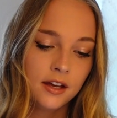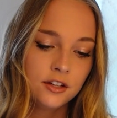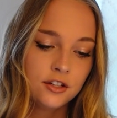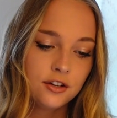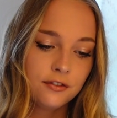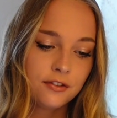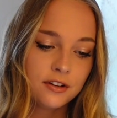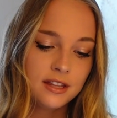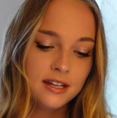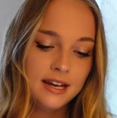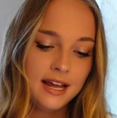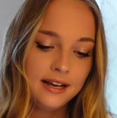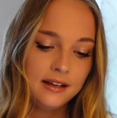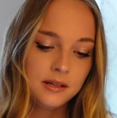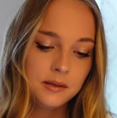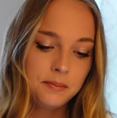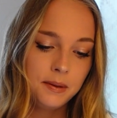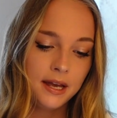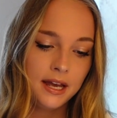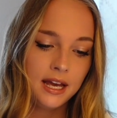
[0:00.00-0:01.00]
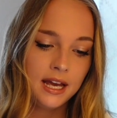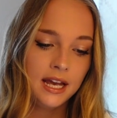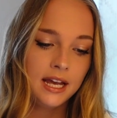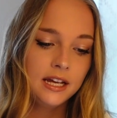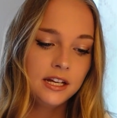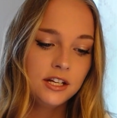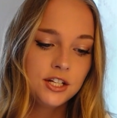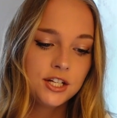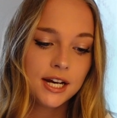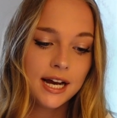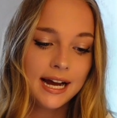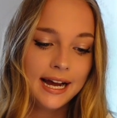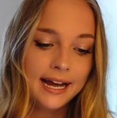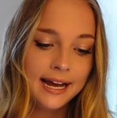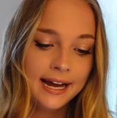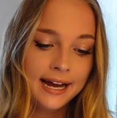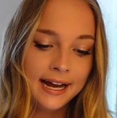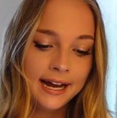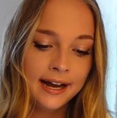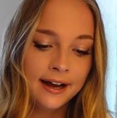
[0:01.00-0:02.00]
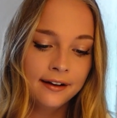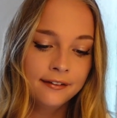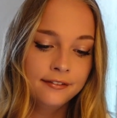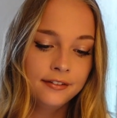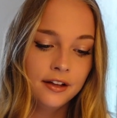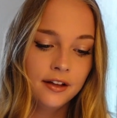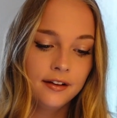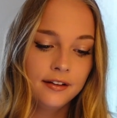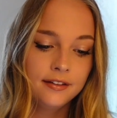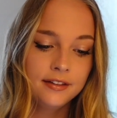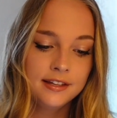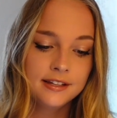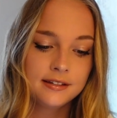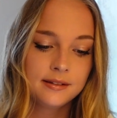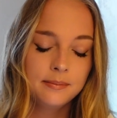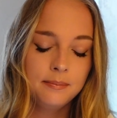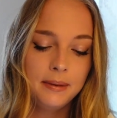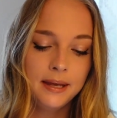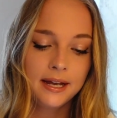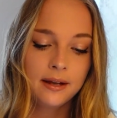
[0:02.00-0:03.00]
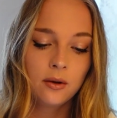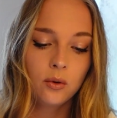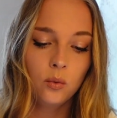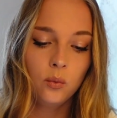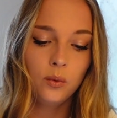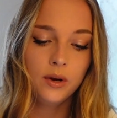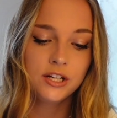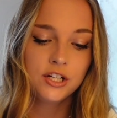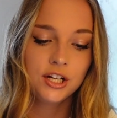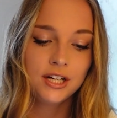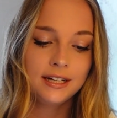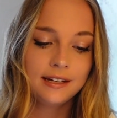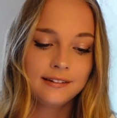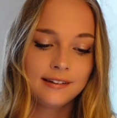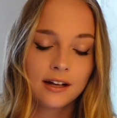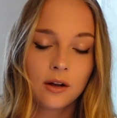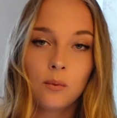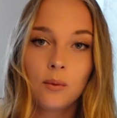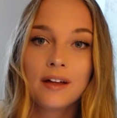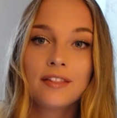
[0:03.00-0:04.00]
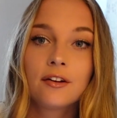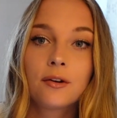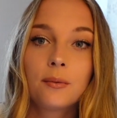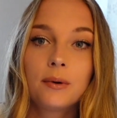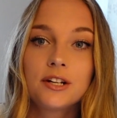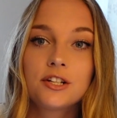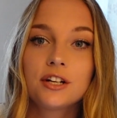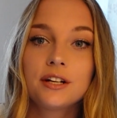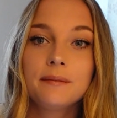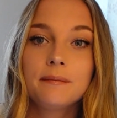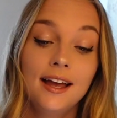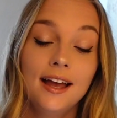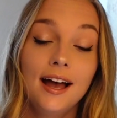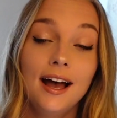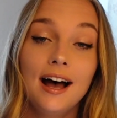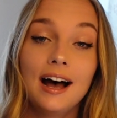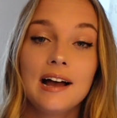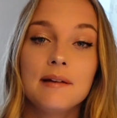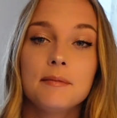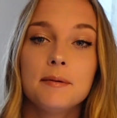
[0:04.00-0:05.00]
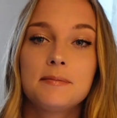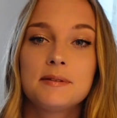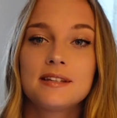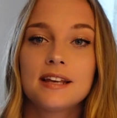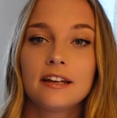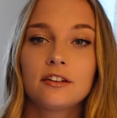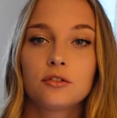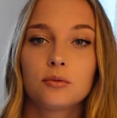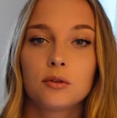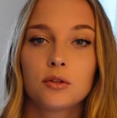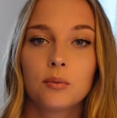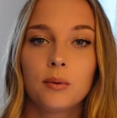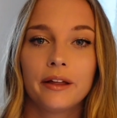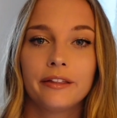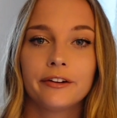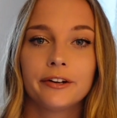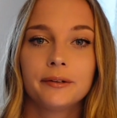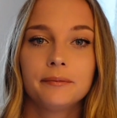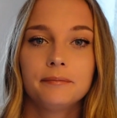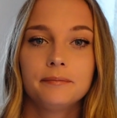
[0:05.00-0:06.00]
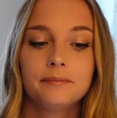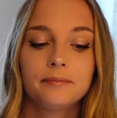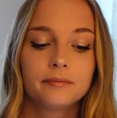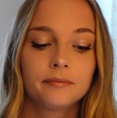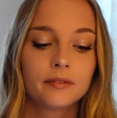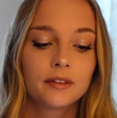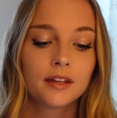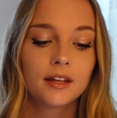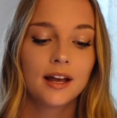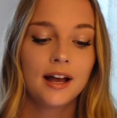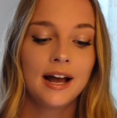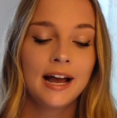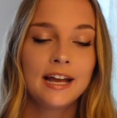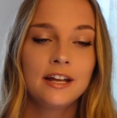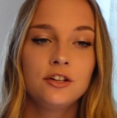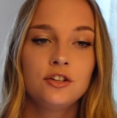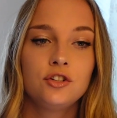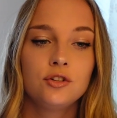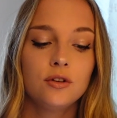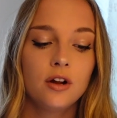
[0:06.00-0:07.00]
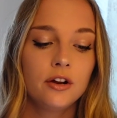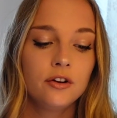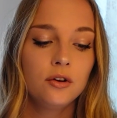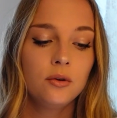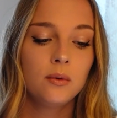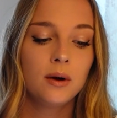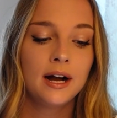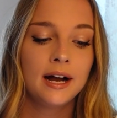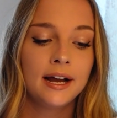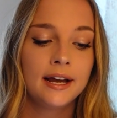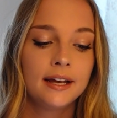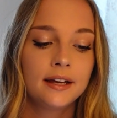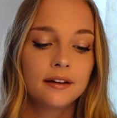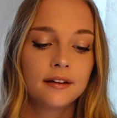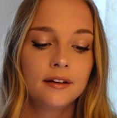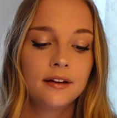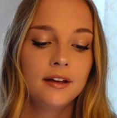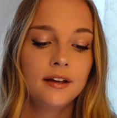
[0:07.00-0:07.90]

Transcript: So for the next page, I have this big widget. It's like a weather widget. I'm obsessed with weather. I do not know why.